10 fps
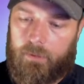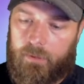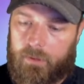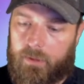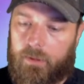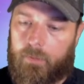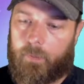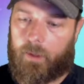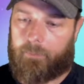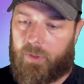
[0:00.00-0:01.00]

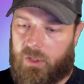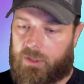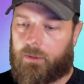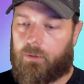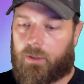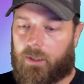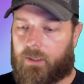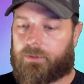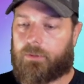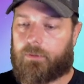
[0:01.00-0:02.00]
A push that you can
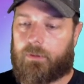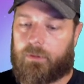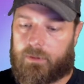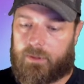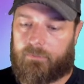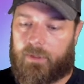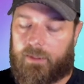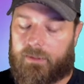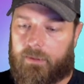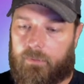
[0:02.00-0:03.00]
also do is
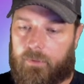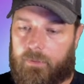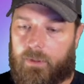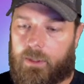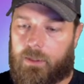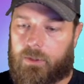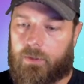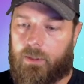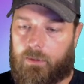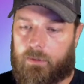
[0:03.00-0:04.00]
Jimvanta with Monkey
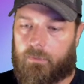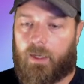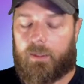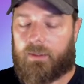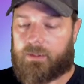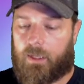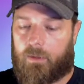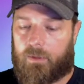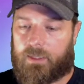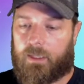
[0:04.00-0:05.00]
Tree to the right of this
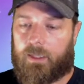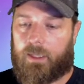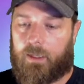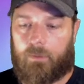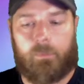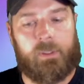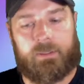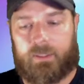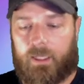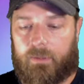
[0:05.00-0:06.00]
tower. Take it out, but
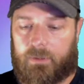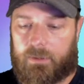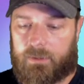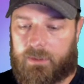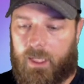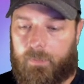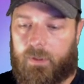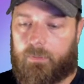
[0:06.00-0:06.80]
it's kind of a little sloppy.